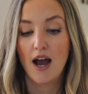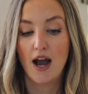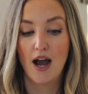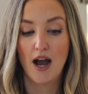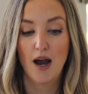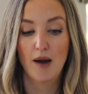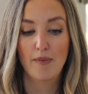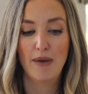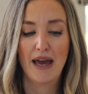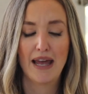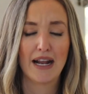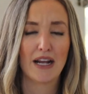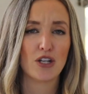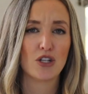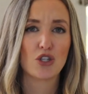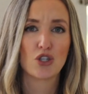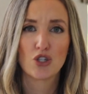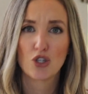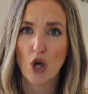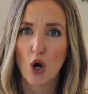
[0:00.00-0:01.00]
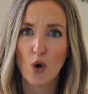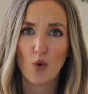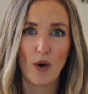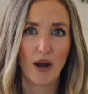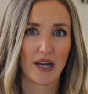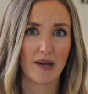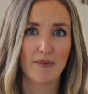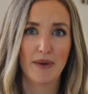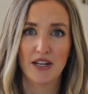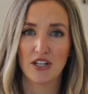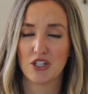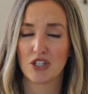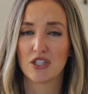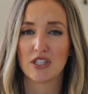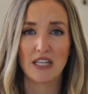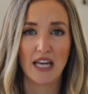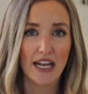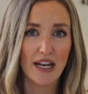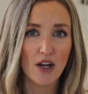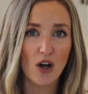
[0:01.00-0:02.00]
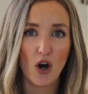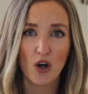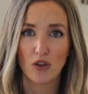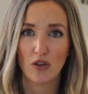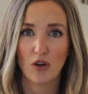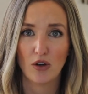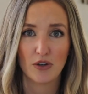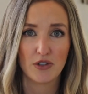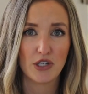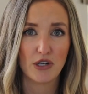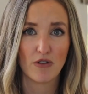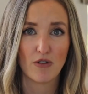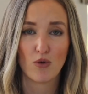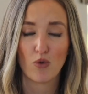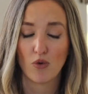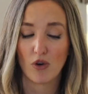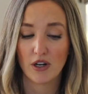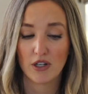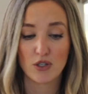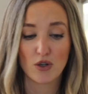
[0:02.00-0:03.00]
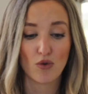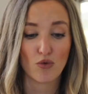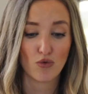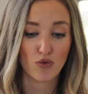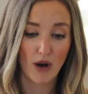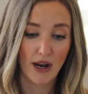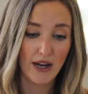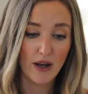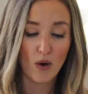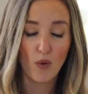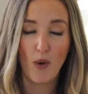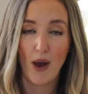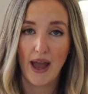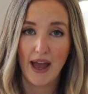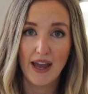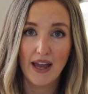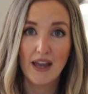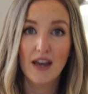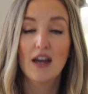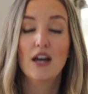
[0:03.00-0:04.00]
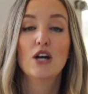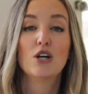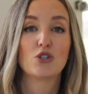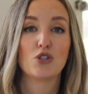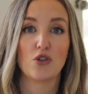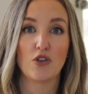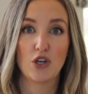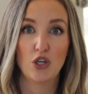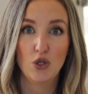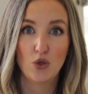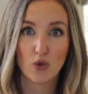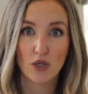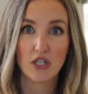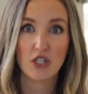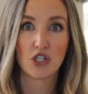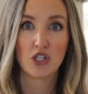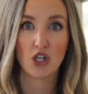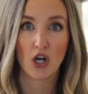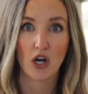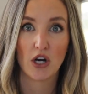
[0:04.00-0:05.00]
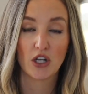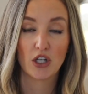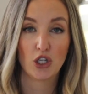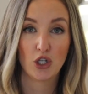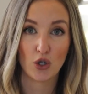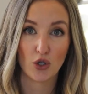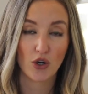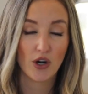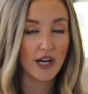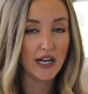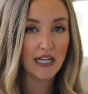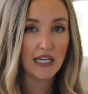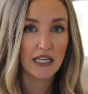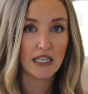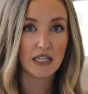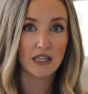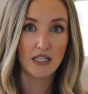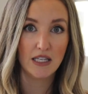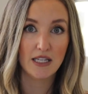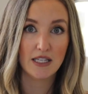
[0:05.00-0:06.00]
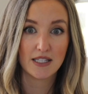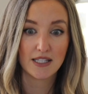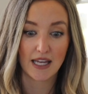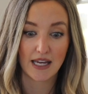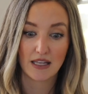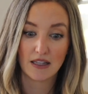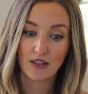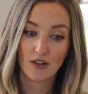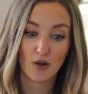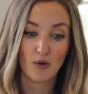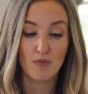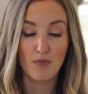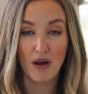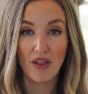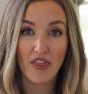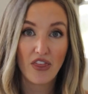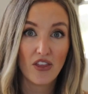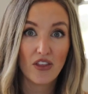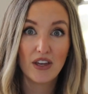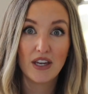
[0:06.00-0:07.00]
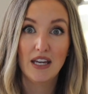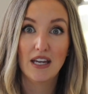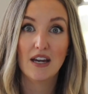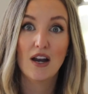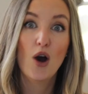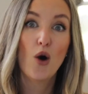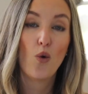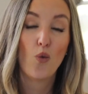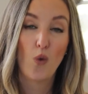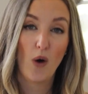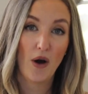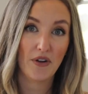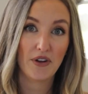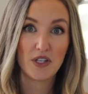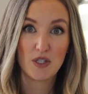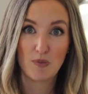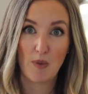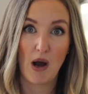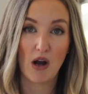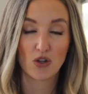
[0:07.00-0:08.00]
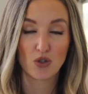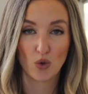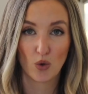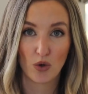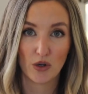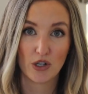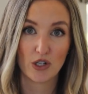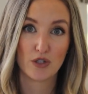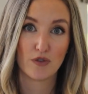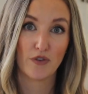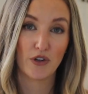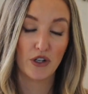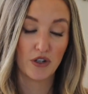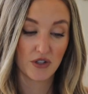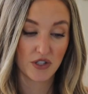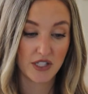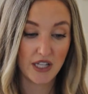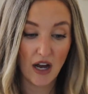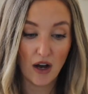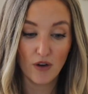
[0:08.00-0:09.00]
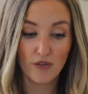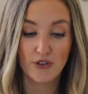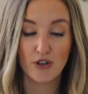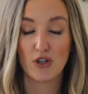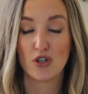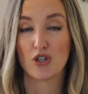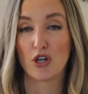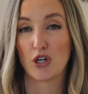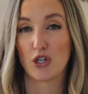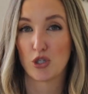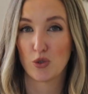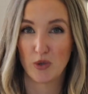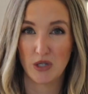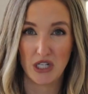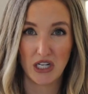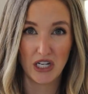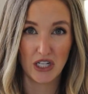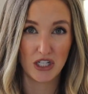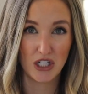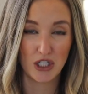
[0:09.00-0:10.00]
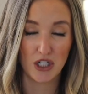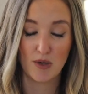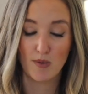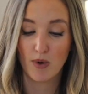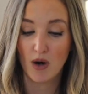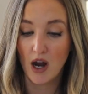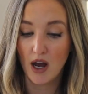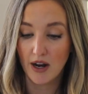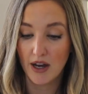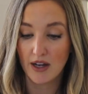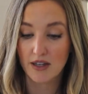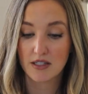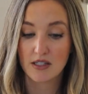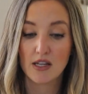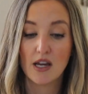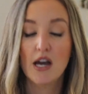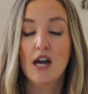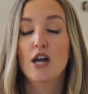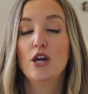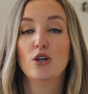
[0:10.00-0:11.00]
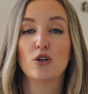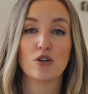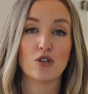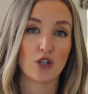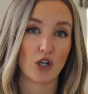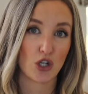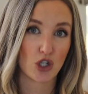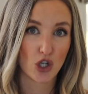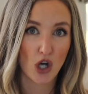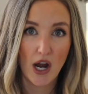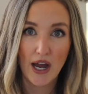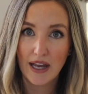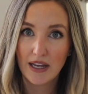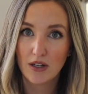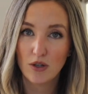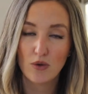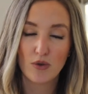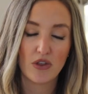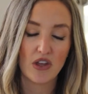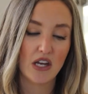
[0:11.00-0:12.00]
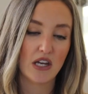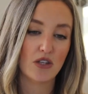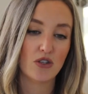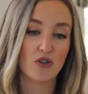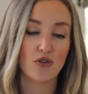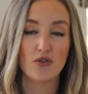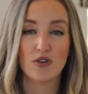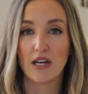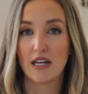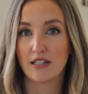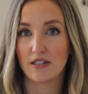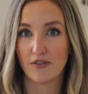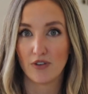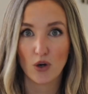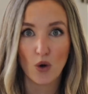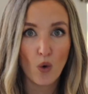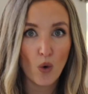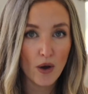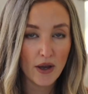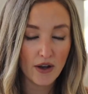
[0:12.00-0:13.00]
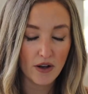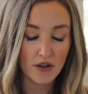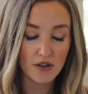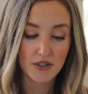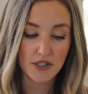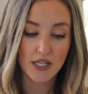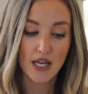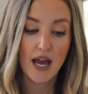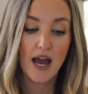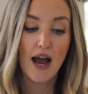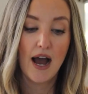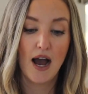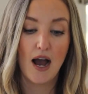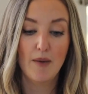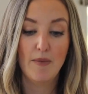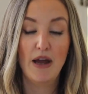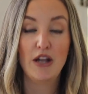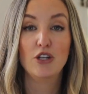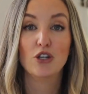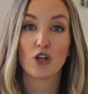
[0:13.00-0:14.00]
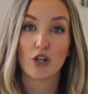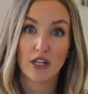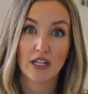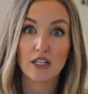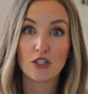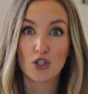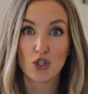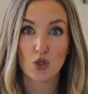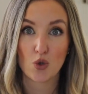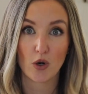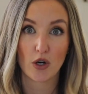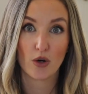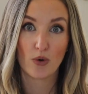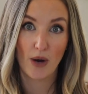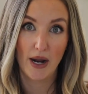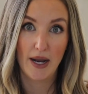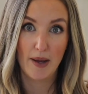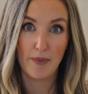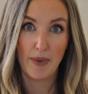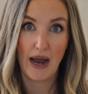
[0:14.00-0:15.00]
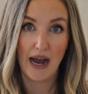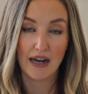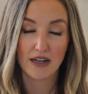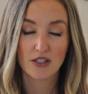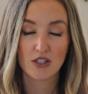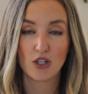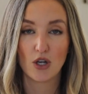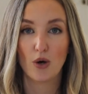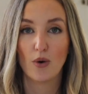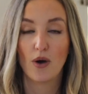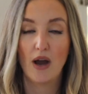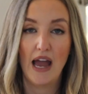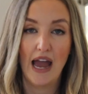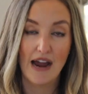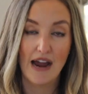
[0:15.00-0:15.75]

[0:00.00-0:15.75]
Um, and I so recommend just getting on loyalty rewards right away so that you can start curating these like little monthly wellness box orders for yourself. You can start switching and ditching products. You can start trying new things. You can get different oils um, and you're gonna get store credit back. So